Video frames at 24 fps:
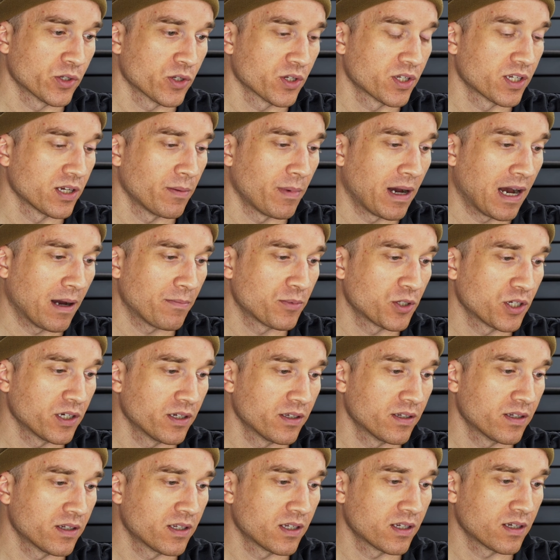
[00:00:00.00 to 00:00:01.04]
are some
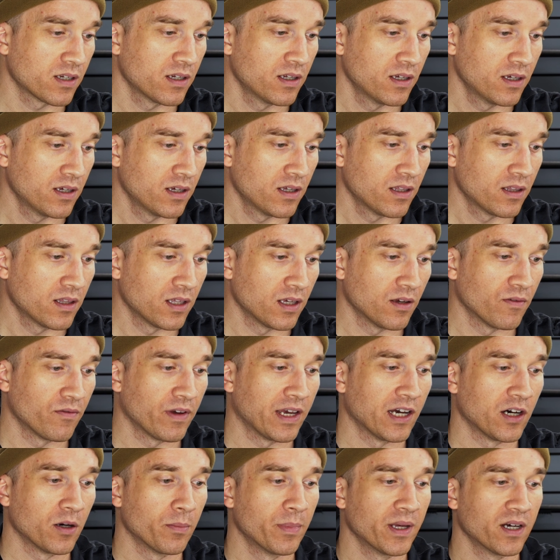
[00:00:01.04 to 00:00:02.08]
options. The
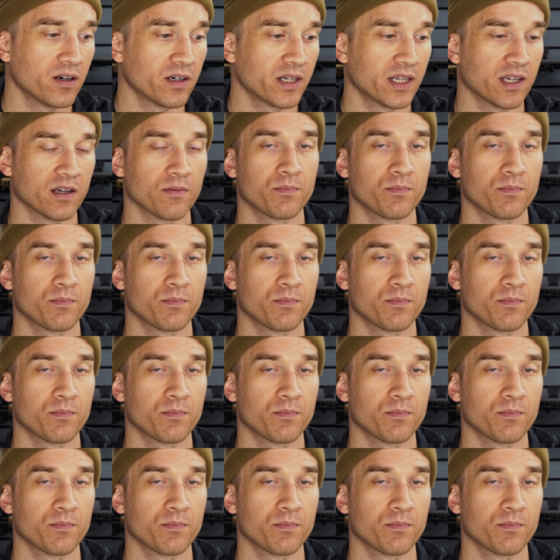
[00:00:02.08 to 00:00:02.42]
availability